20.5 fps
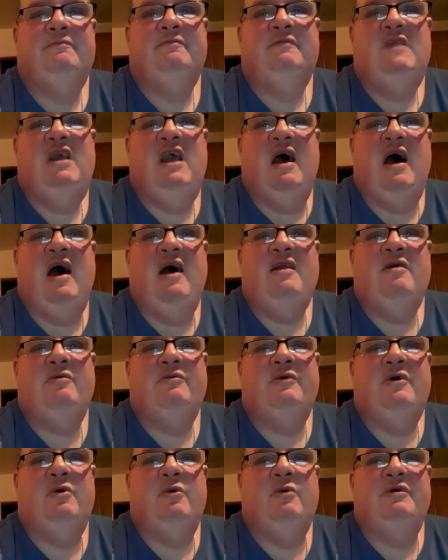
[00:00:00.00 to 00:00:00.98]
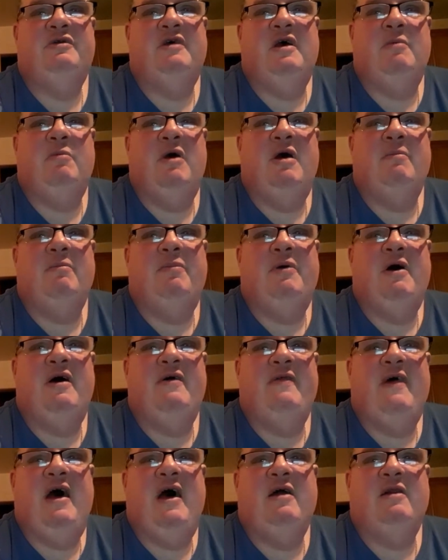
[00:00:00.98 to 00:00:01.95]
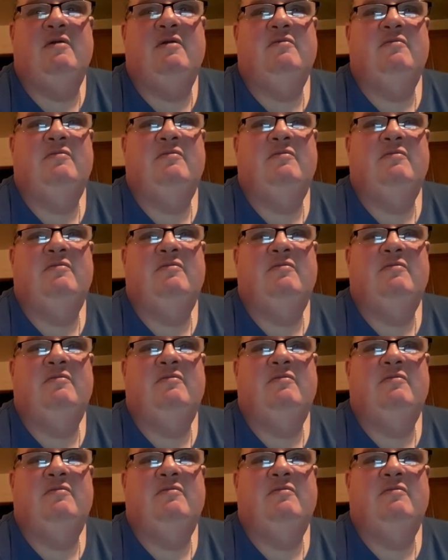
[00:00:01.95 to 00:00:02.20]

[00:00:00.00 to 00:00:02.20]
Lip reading: Yeah, I don't know what they meant by that.